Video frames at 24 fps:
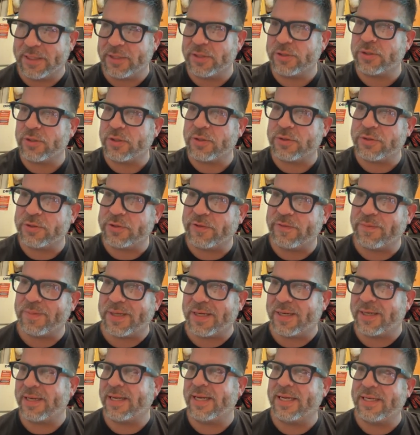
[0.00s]
Yeah, the Circle of Joy
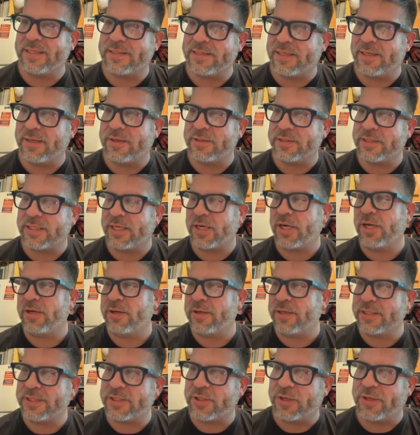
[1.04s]
podcast, and I was like,
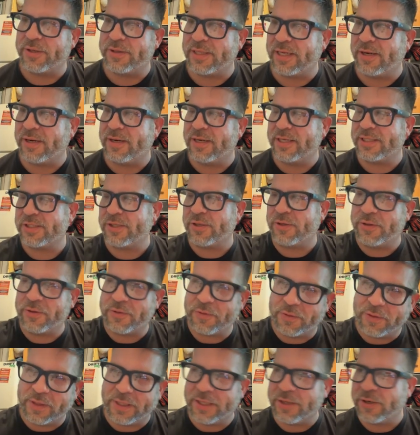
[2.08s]
oh, I saw it there, and I saw it
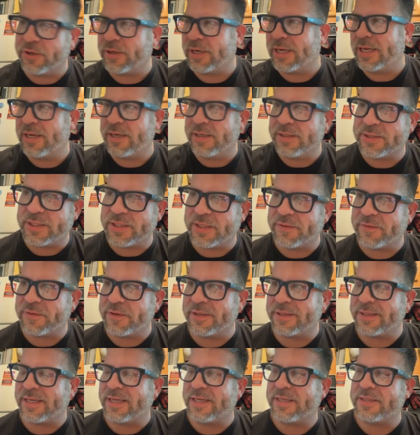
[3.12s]
through the internet and stuff
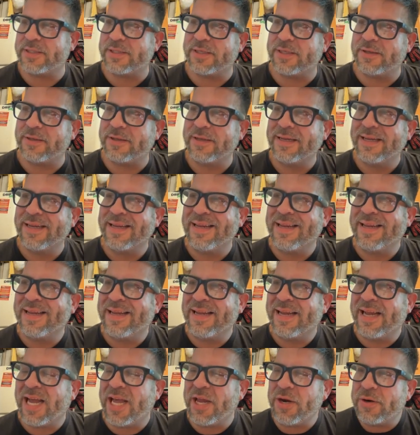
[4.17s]
like that. So
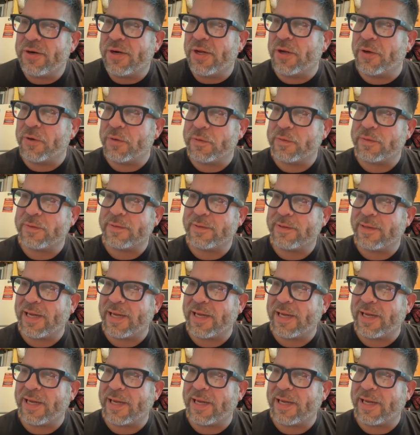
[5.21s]
I don't know.